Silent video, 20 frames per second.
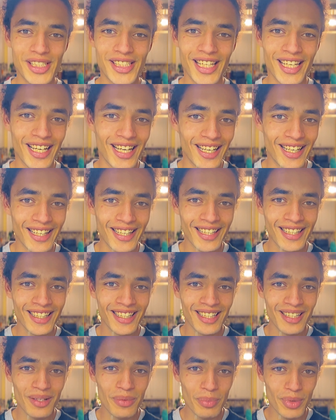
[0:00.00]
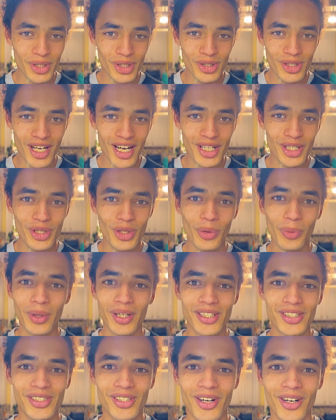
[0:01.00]
AI, but you're not sure where
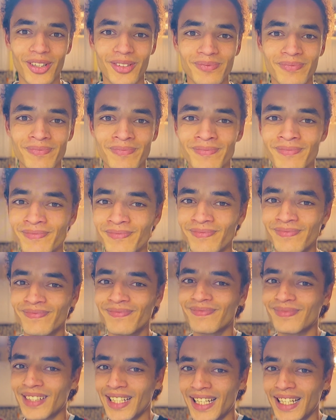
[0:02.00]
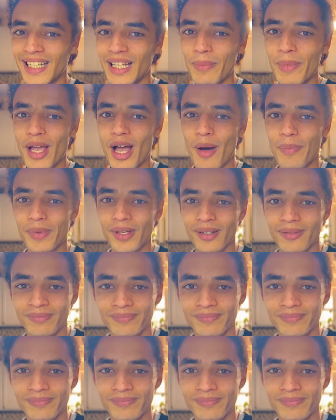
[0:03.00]
to start. Let me help you.